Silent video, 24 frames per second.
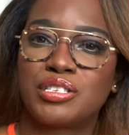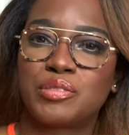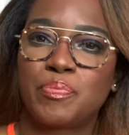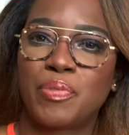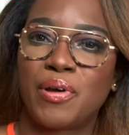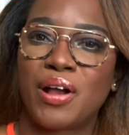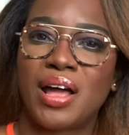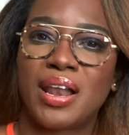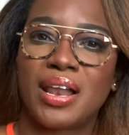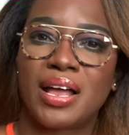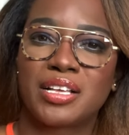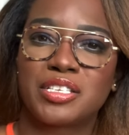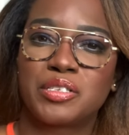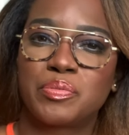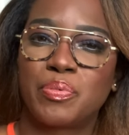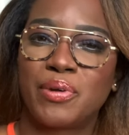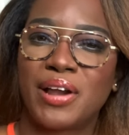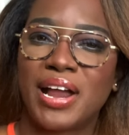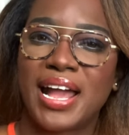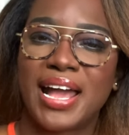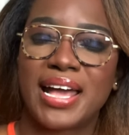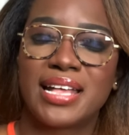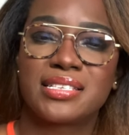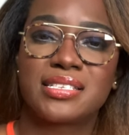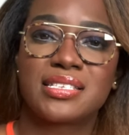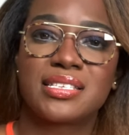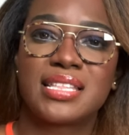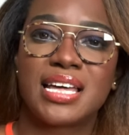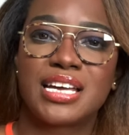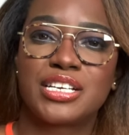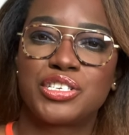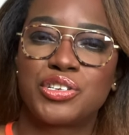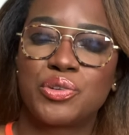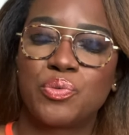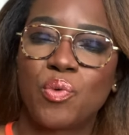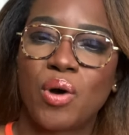products, brands
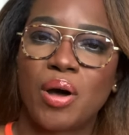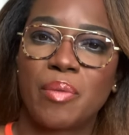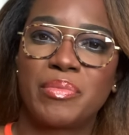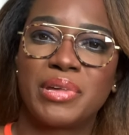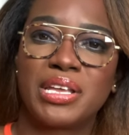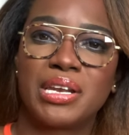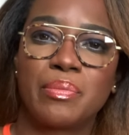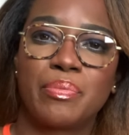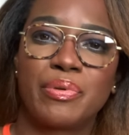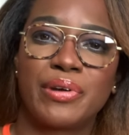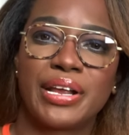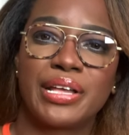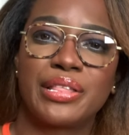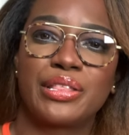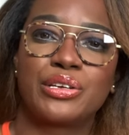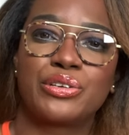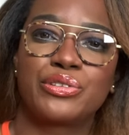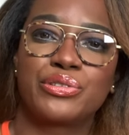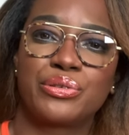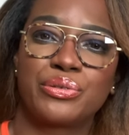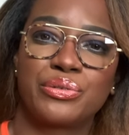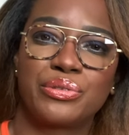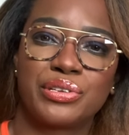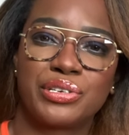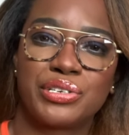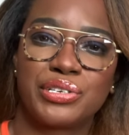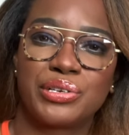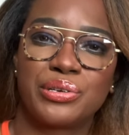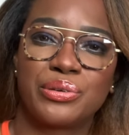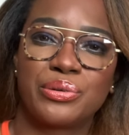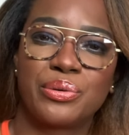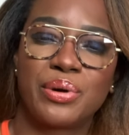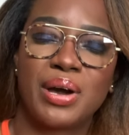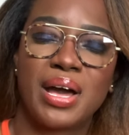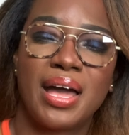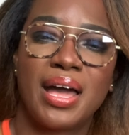that you want me to bring the truth
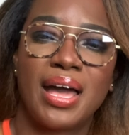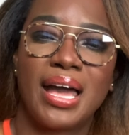to,